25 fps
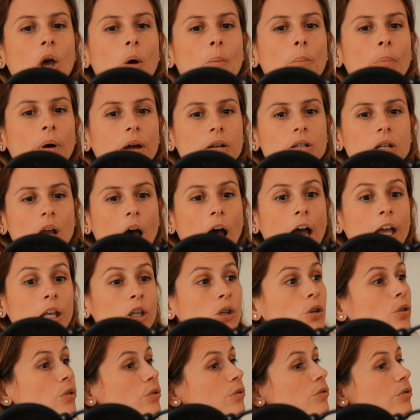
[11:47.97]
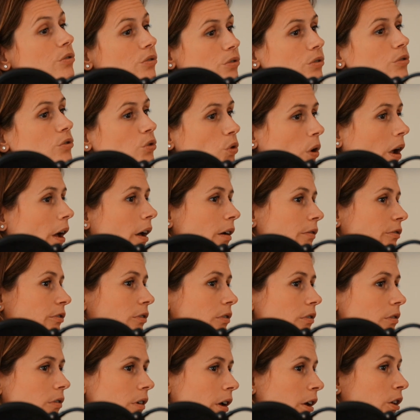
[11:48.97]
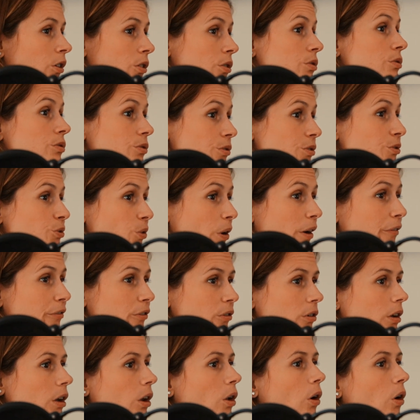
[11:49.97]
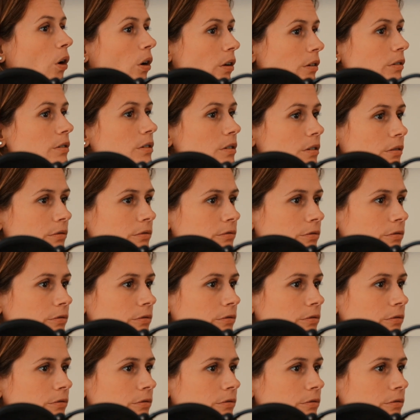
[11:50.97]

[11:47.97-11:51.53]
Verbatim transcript: but I used to travel. I used to travel a lot,